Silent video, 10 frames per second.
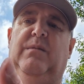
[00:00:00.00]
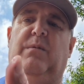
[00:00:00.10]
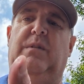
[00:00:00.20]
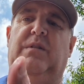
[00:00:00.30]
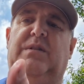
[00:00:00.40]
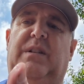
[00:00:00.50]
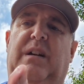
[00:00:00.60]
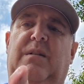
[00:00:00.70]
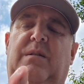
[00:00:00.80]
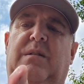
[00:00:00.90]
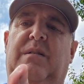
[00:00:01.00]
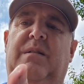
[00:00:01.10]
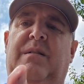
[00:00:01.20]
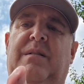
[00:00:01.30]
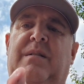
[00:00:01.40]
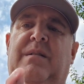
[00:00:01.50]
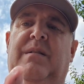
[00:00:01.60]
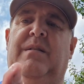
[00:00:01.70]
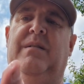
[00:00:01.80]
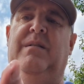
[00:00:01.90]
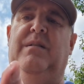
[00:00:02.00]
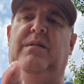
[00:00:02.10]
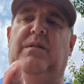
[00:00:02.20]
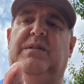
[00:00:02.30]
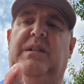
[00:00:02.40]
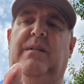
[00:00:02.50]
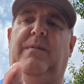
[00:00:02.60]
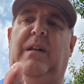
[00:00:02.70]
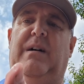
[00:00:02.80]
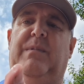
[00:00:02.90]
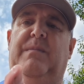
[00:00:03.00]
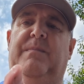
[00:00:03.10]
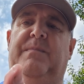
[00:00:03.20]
real slow. You're going to see it flopping.